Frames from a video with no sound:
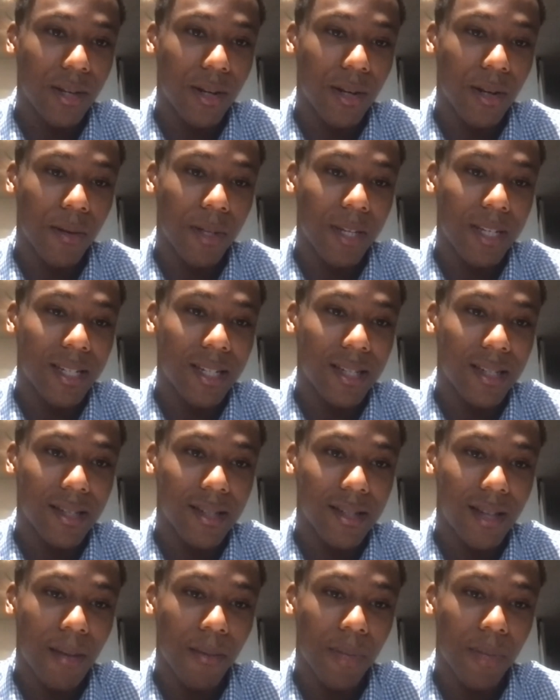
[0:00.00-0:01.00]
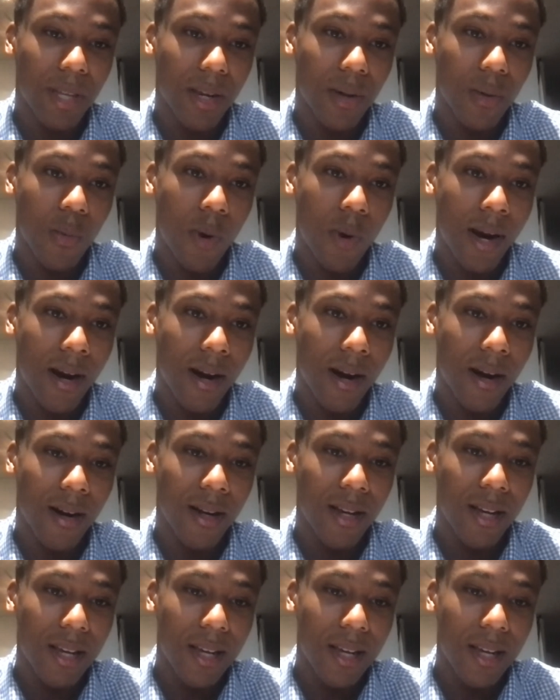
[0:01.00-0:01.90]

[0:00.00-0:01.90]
This isn't something where